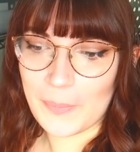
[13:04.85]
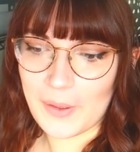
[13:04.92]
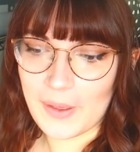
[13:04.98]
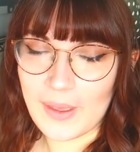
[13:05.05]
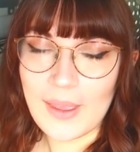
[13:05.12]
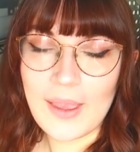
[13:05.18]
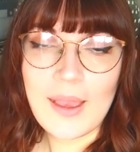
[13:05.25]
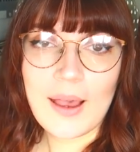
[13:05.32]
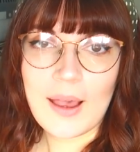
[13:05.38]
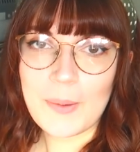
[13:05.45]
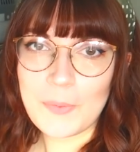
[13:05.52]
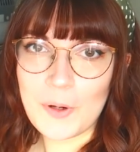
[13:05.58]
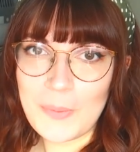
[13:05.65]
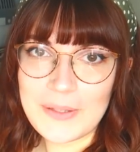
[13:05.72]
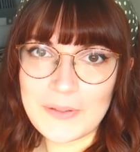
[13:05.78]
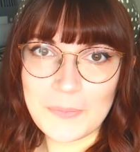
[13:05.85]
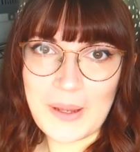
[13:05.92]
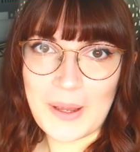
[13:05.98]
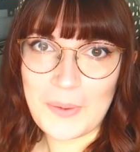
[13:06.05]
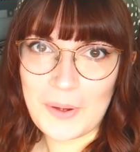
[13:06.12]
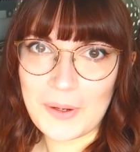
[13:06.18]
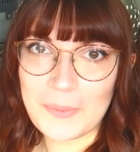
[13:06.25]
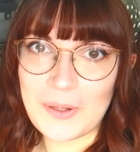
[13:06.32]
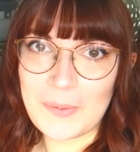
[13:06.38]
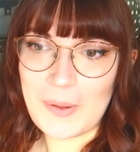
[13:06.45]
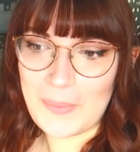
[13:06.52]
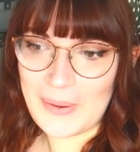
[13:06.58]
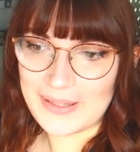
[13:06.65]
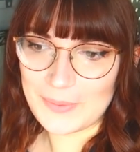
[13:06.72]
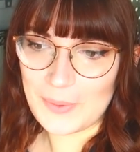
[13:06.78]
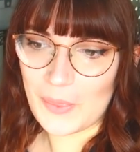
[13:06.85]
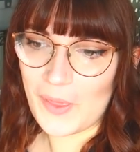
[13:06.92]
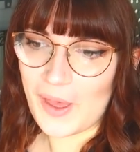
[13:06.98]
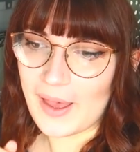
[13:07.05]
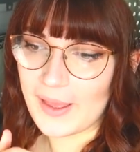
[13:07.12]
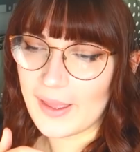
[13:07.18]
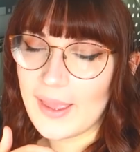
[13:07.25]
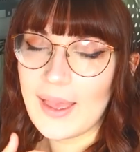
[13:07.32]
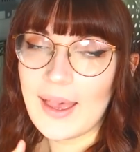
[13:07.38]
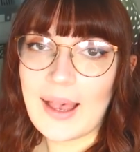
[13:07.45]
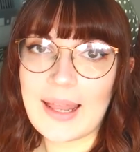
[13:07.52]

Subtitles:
but I promise from now on I'm going to be better with that.